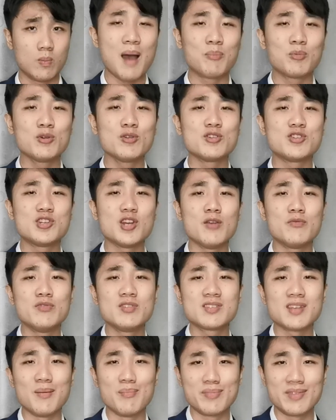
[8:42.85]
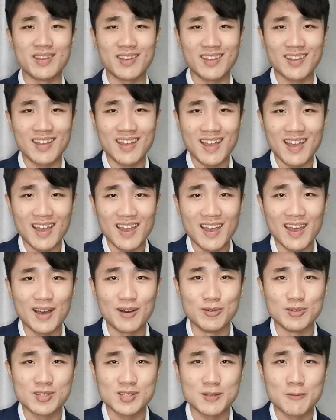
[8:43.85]
I'm gonna share with you something
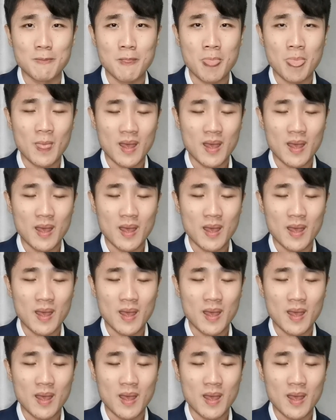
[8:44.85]
else.